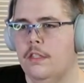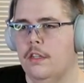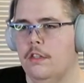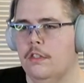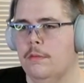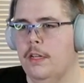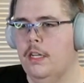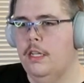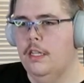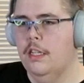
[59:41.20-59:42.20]
So this is
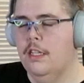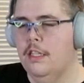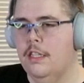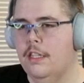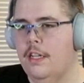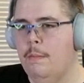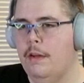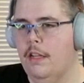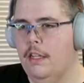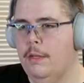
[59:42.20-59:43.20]
my
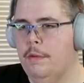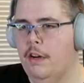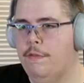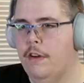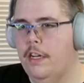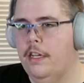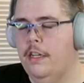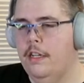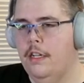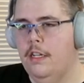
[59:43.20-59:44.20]
lightly modified
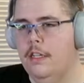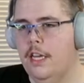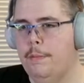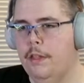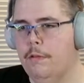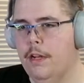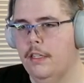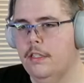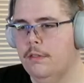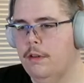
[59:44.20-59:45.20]

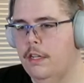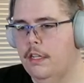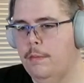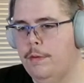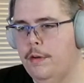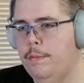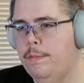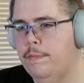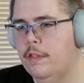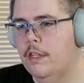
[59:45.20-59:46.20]
KP3S's running clipper.
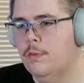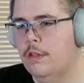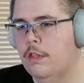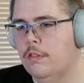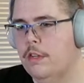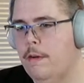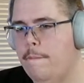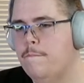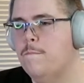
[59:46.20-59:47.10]
That's what those are.